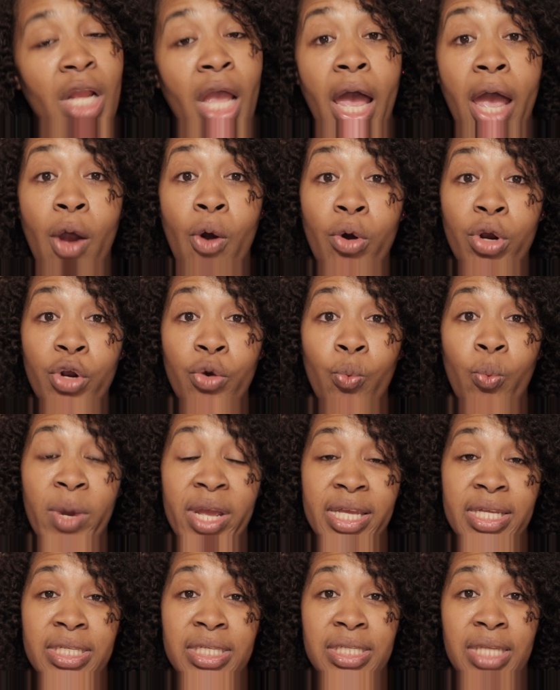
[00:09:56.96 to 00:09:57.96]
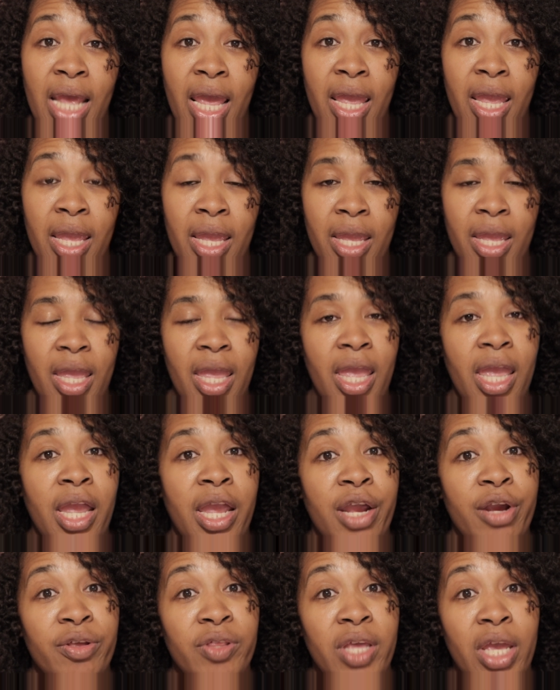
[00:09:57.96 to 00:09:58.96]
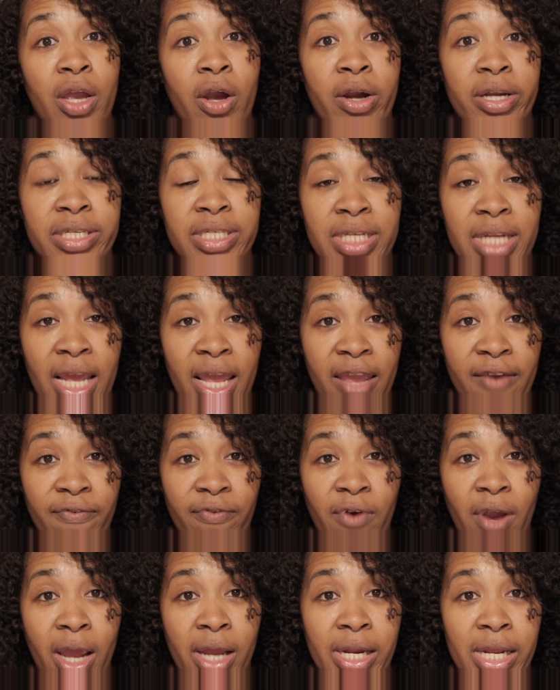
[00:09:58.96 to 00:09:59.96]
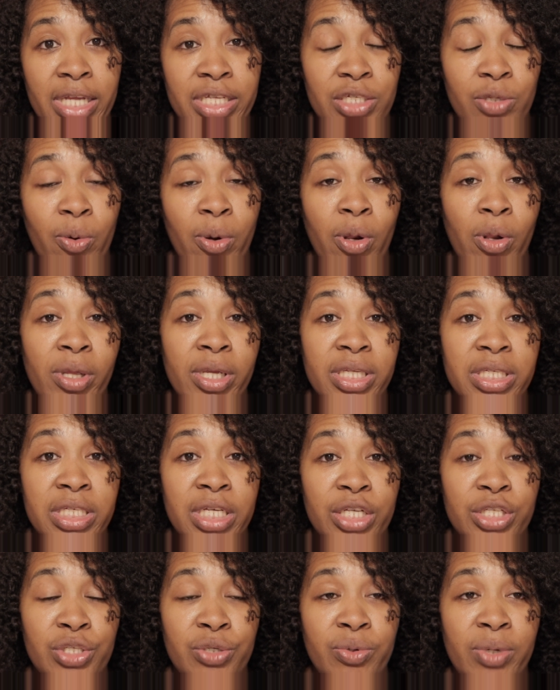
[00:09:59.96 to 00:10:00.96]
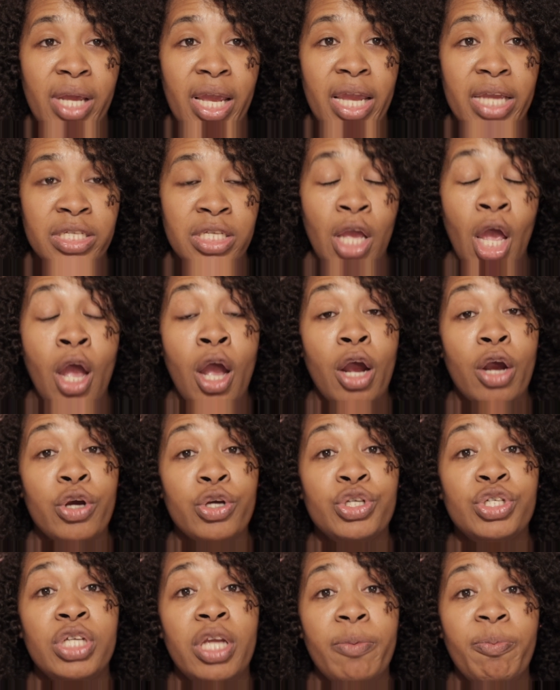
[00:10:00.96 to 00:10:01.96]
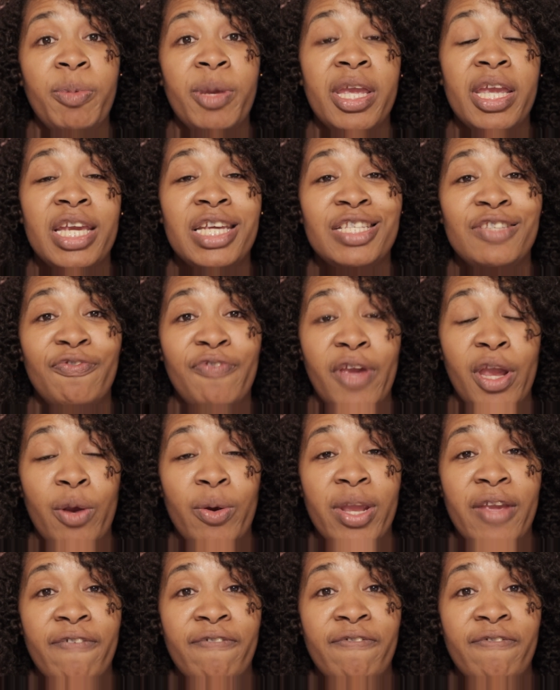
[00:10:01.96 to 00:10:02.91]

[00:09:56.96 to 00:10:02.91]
I ordered Wednesday and here they are today friday so it only took two days her shipping is very